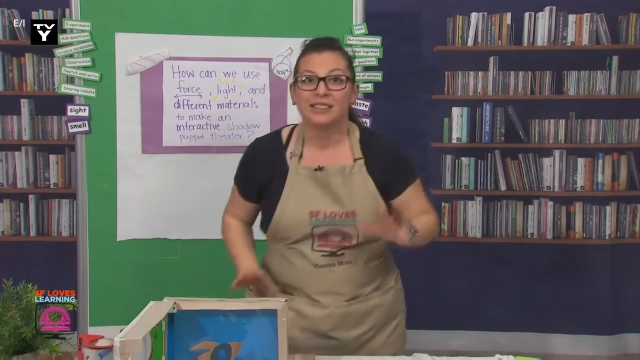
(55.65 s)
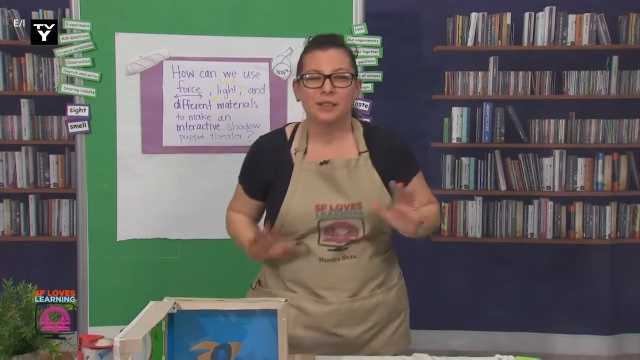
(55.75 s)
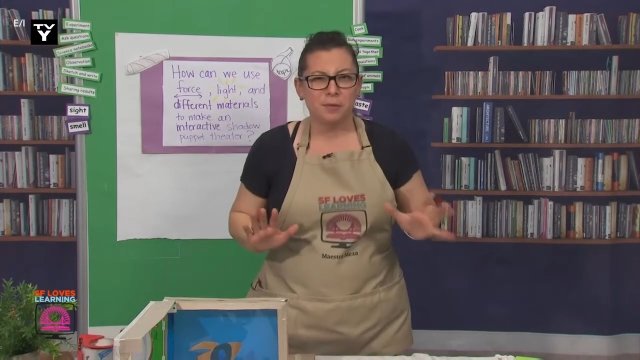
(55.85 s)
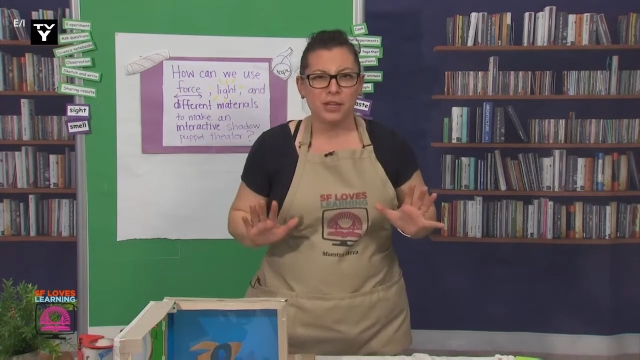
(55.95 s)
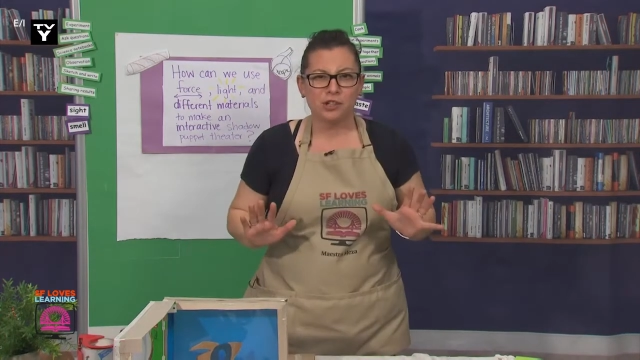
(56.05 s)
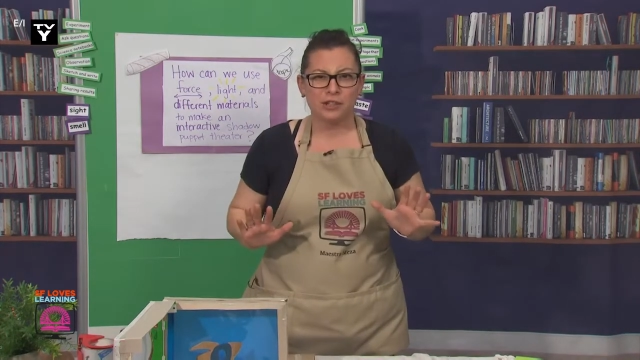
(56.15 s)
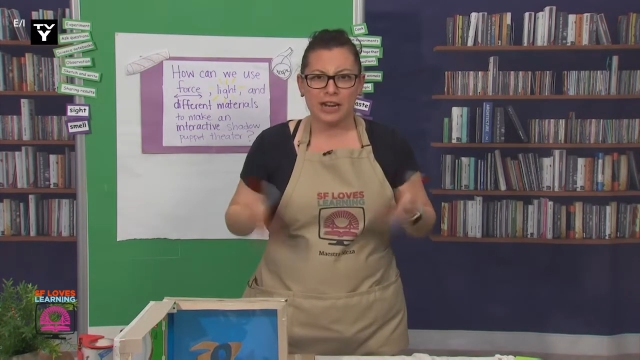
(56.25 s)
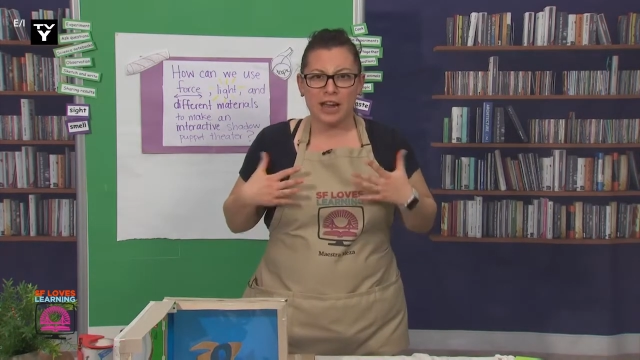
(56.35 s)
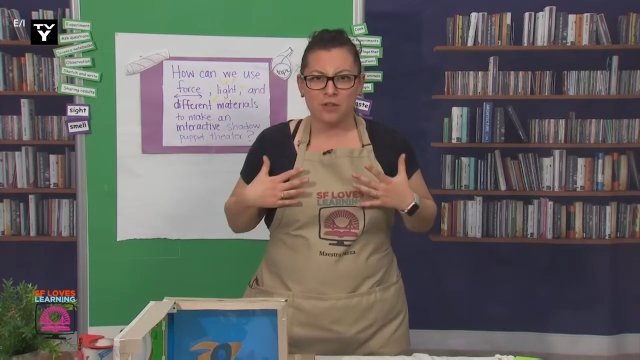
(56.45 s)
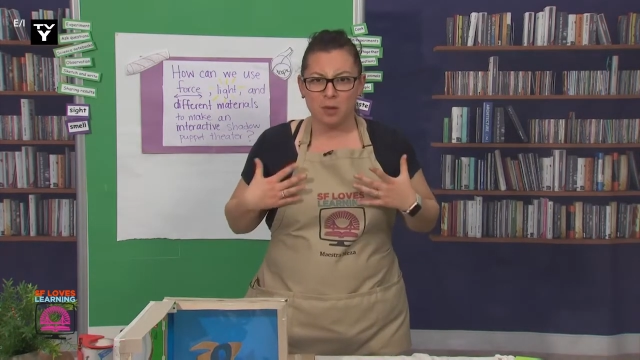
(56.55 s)
Let me make sure
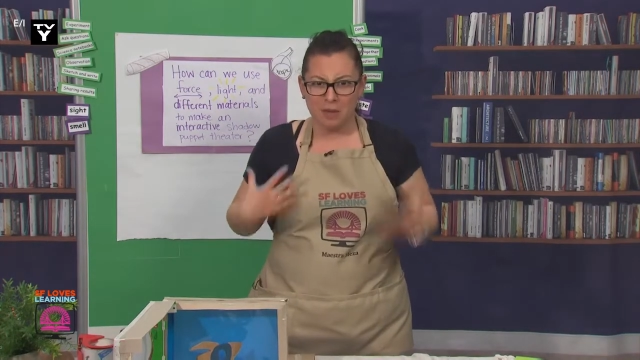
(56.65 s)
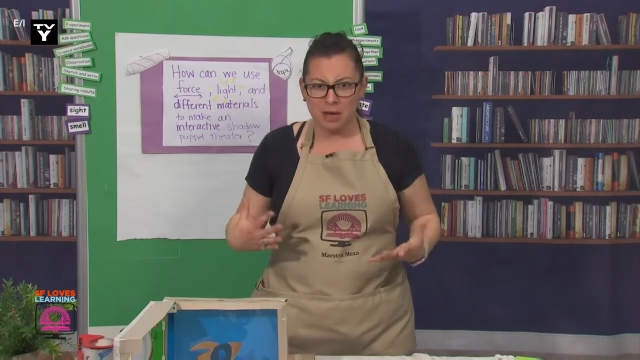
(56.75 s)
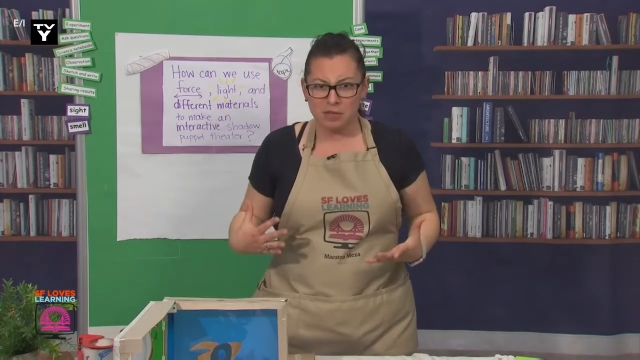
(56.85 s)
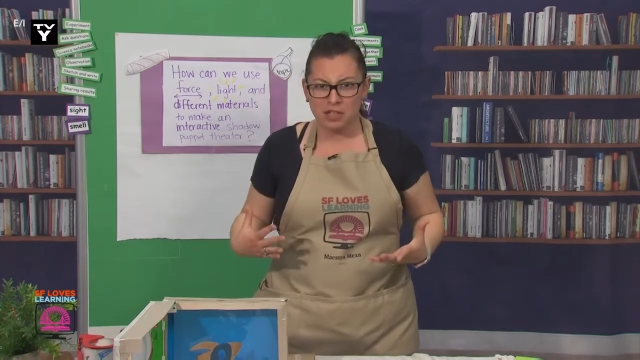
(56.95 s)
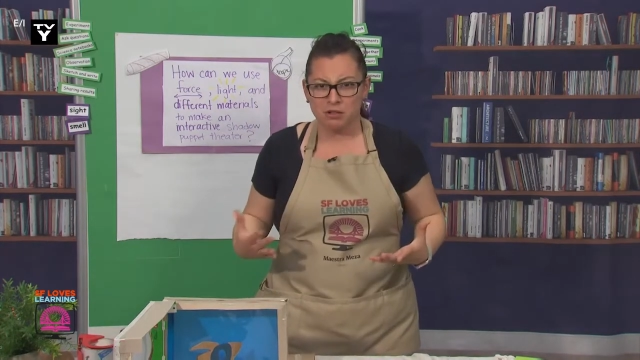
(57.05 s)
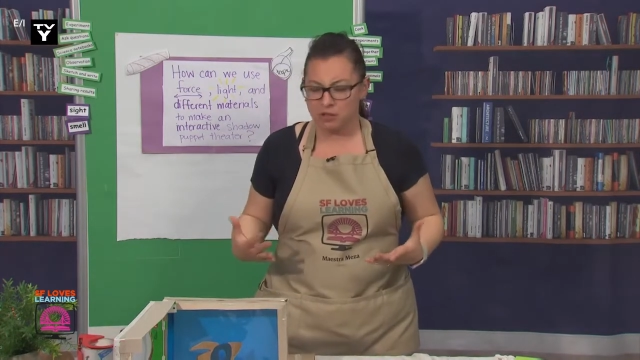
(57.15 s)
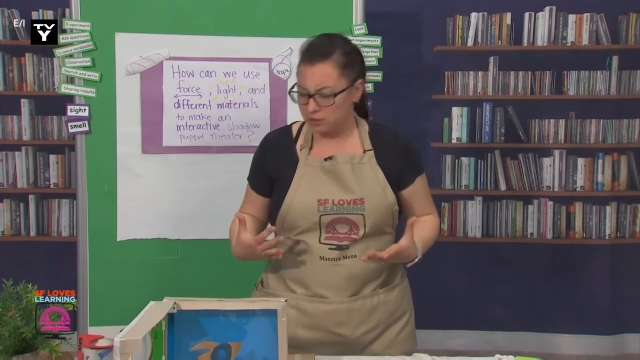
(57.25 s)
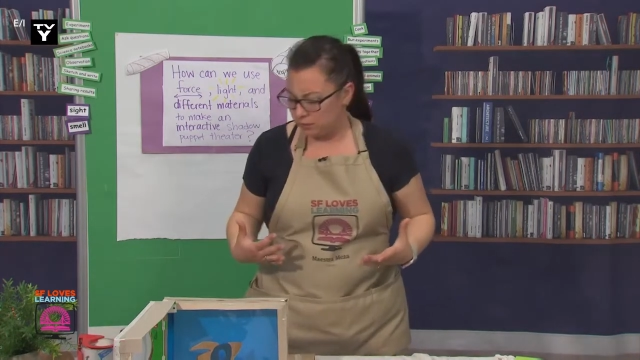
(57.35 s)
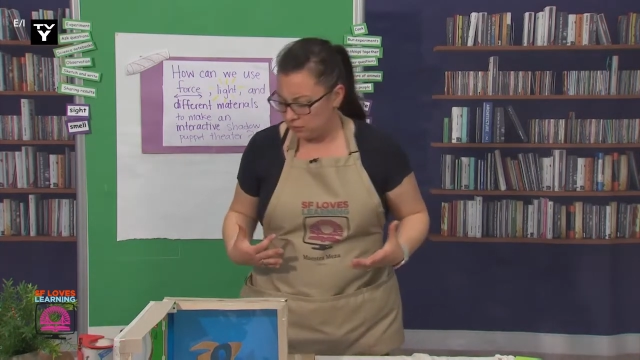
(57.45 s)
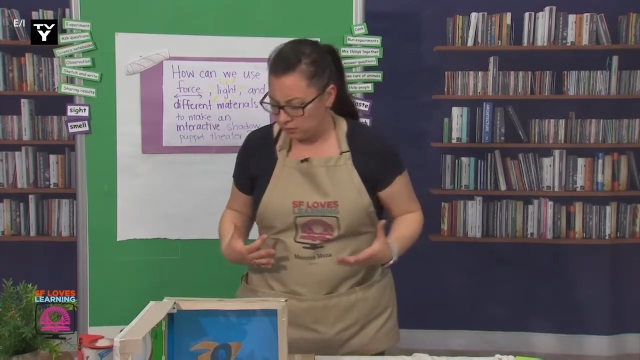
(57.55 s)
that I have all my
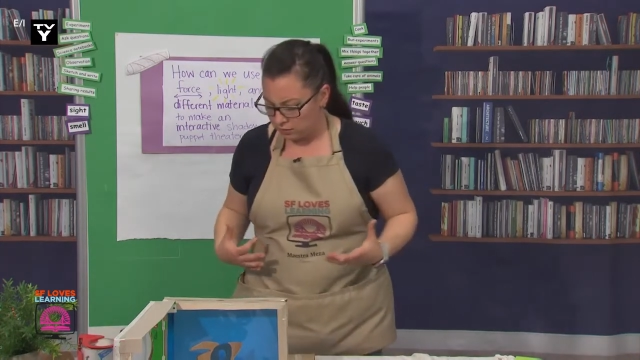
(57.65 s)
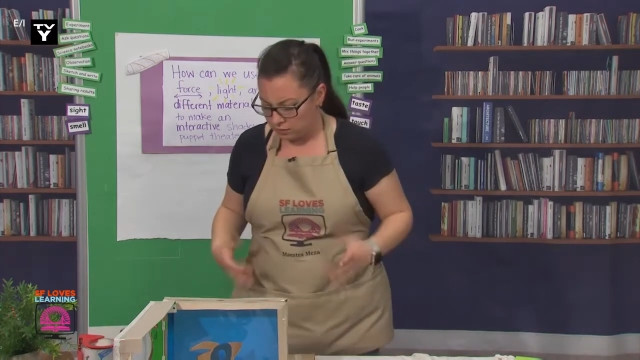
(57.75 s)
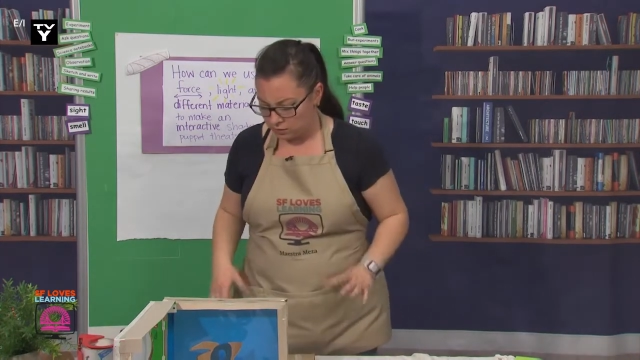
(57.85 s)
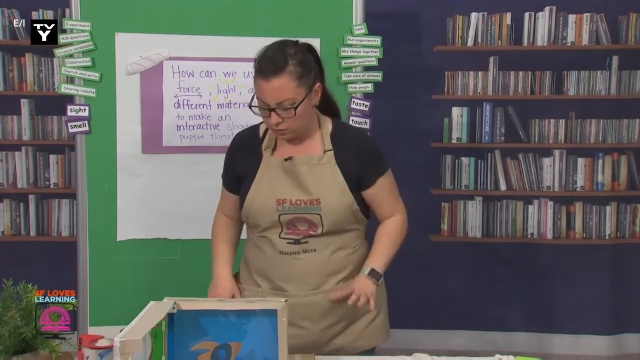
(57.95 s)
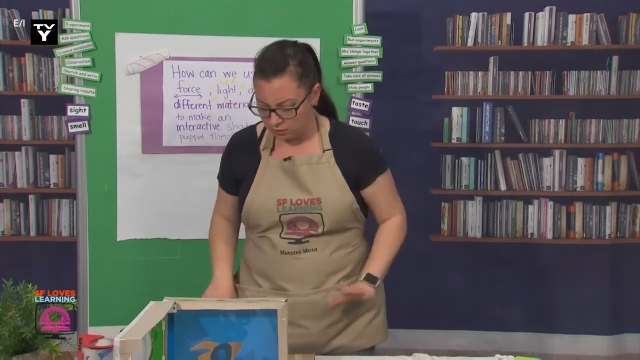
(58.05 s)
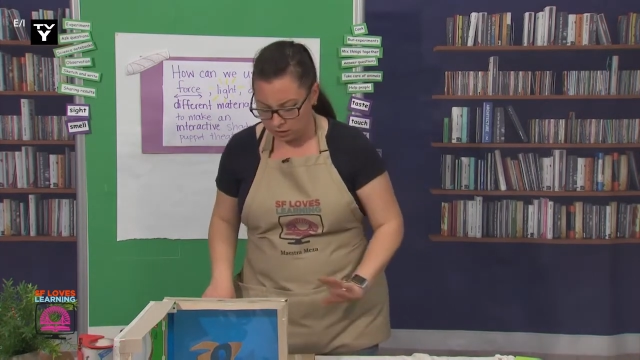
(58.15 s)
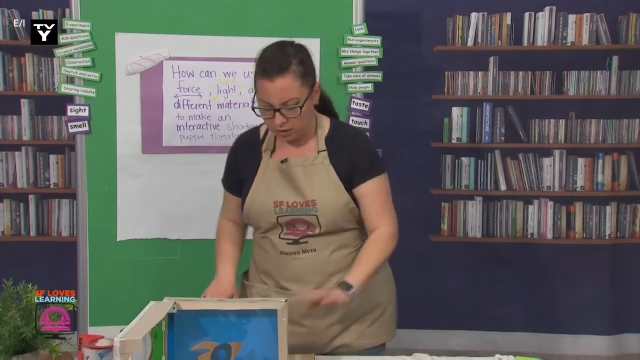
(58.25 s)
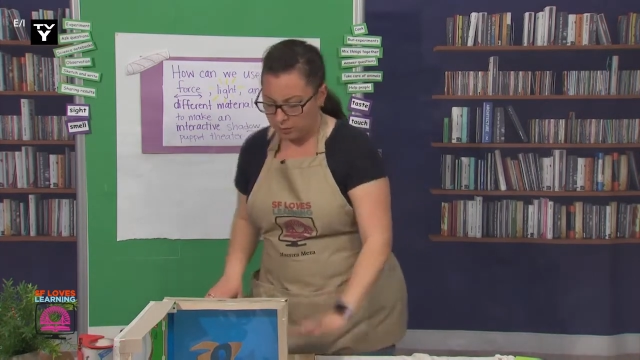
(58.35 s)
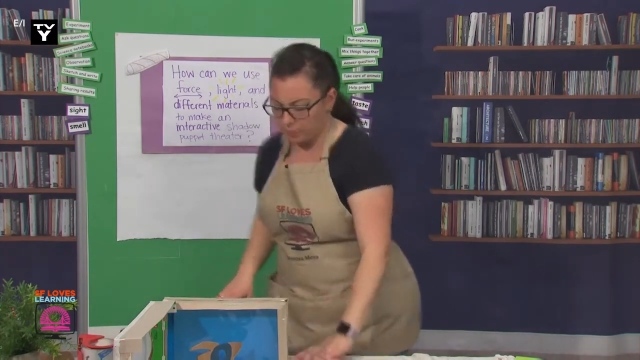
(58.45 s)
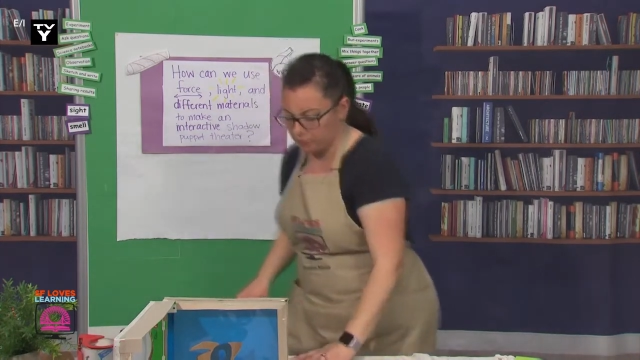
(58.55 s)
materials.
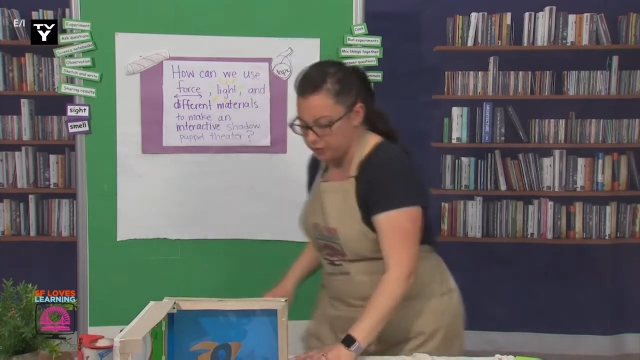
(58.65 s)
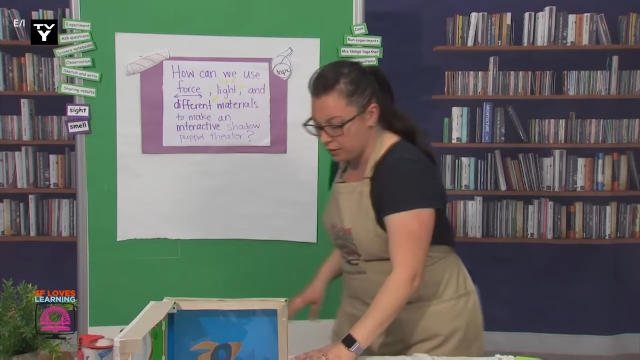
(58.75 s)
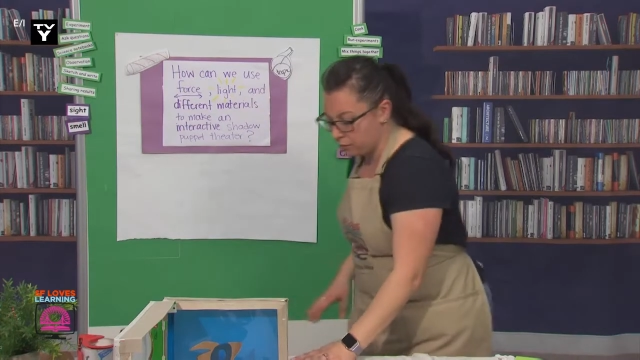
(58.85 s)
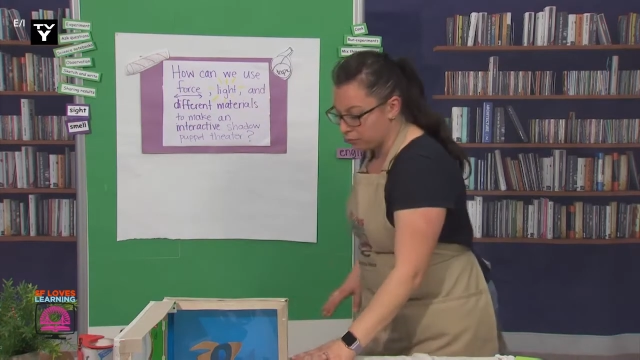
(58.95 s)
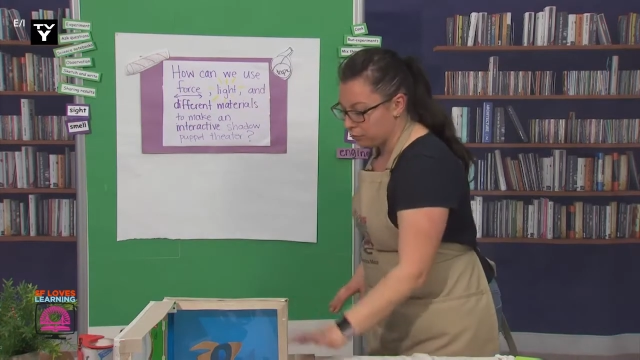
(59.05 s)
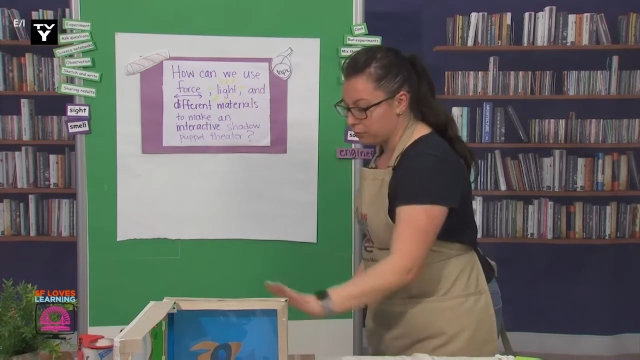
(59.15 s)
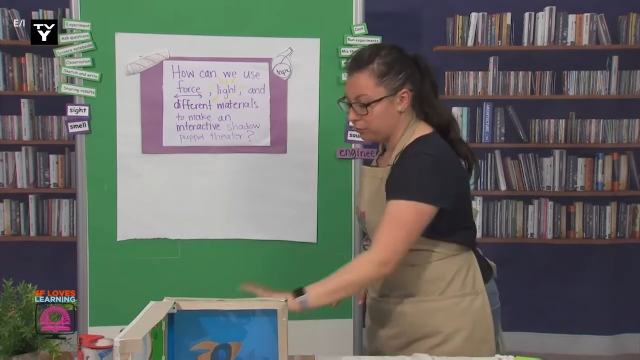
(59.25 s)
Paper towel roll,